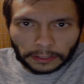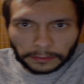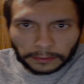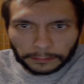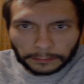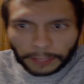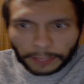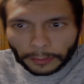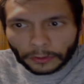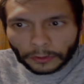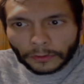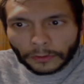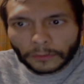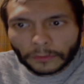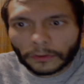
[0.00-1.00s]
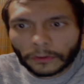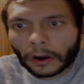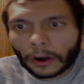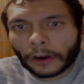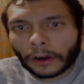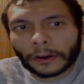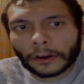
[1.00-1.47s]
people who
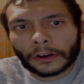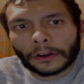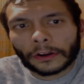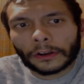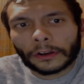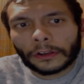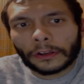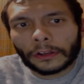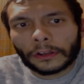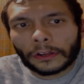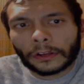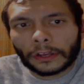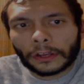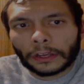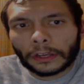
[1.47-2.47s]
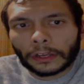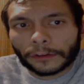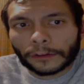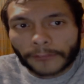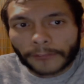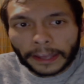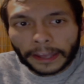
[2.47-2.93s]
are
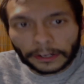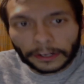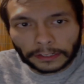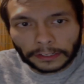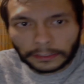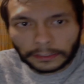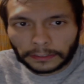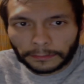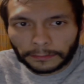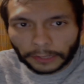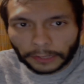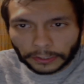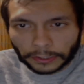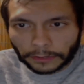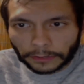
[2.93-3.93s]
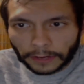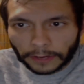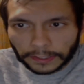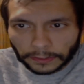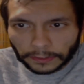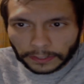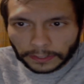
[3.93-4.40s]
read on Bertrand
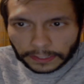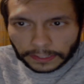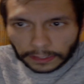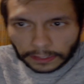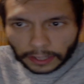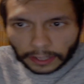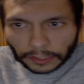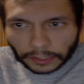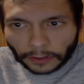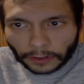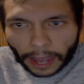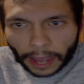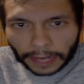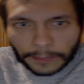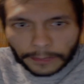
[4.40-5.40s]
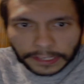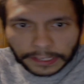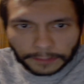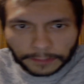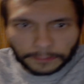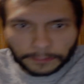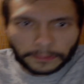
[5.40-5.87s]
Russell as logical
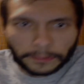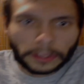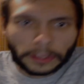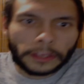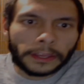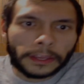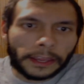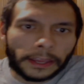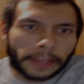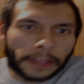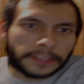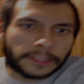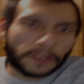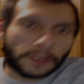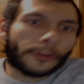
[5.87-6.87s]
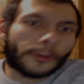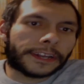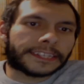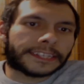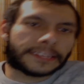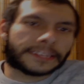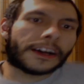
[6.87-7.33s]
atomism. And so what
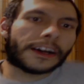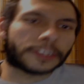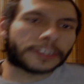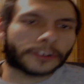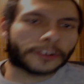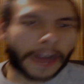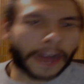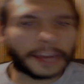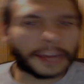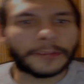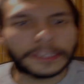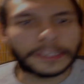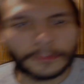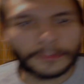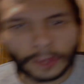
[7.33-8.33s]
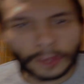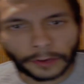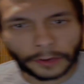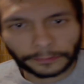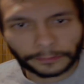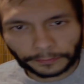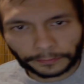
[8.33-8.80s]
is logical atomism,
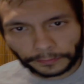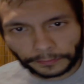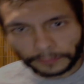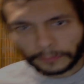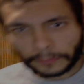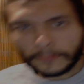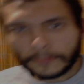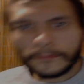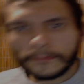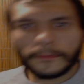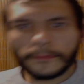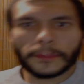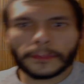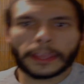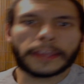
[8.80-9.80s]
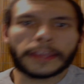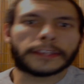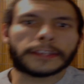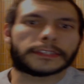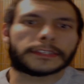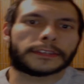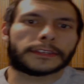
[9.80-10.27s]
though?
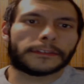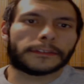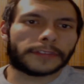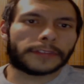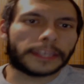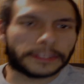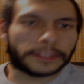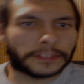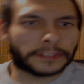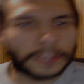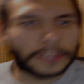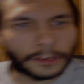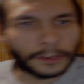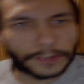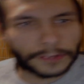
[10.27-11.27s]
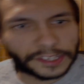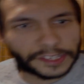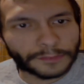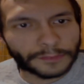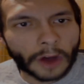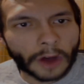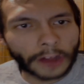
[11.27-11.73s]
Is the
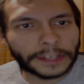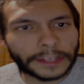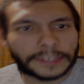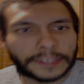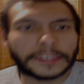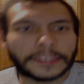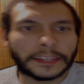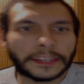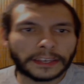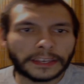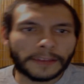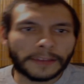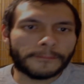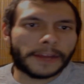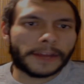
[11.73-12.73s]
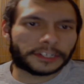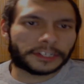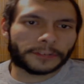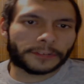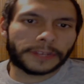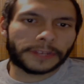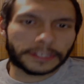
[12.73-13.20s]
smallest
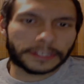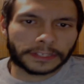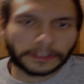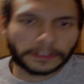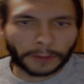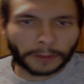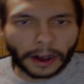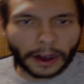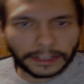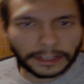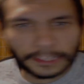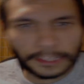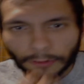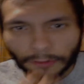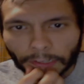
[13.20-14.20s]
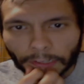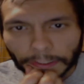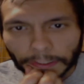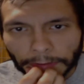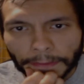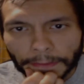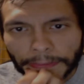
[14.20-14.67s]
measurement possible
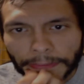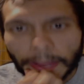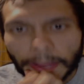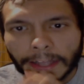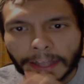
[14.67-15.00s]
on thoughts